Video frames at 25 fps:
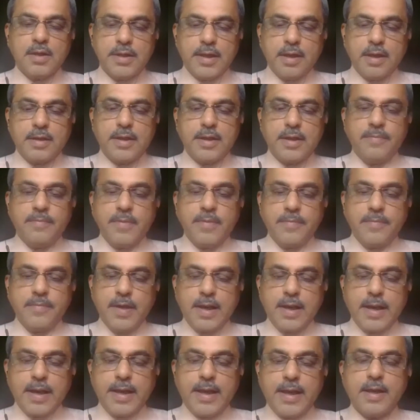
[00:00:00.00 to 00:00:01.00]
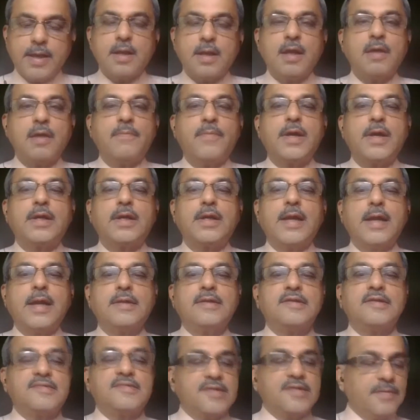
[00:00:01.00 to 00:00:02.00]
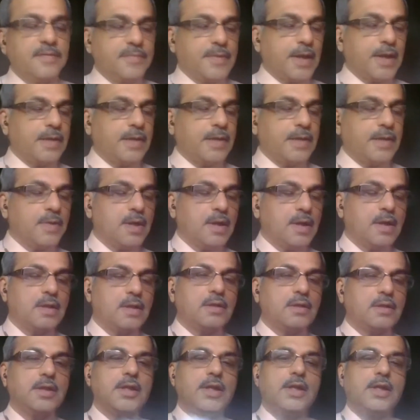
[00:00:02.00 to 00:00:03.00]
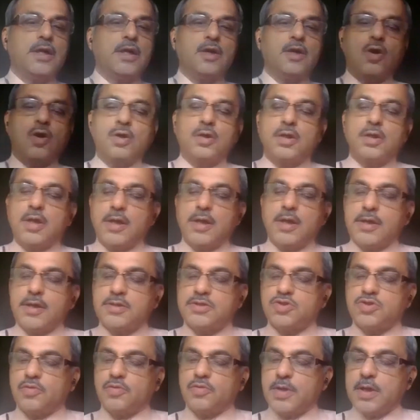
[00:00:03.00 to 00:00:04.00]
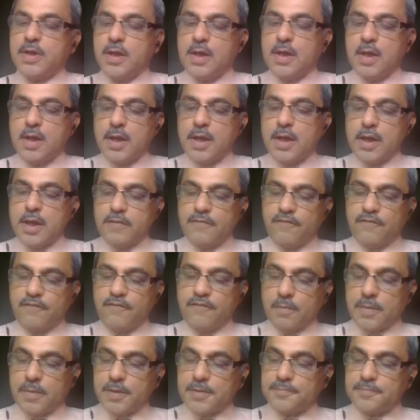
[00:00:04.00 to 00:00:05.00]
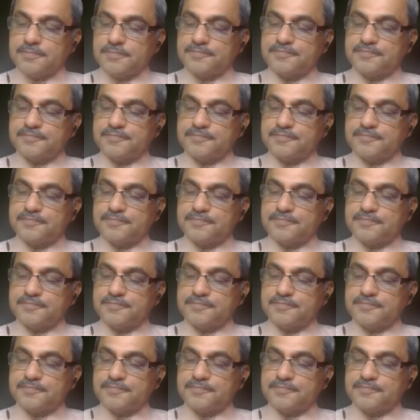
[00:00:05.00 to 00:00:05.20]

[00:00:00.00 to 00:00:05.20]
they may be rare, but at the same time, the doctor needs to be informed.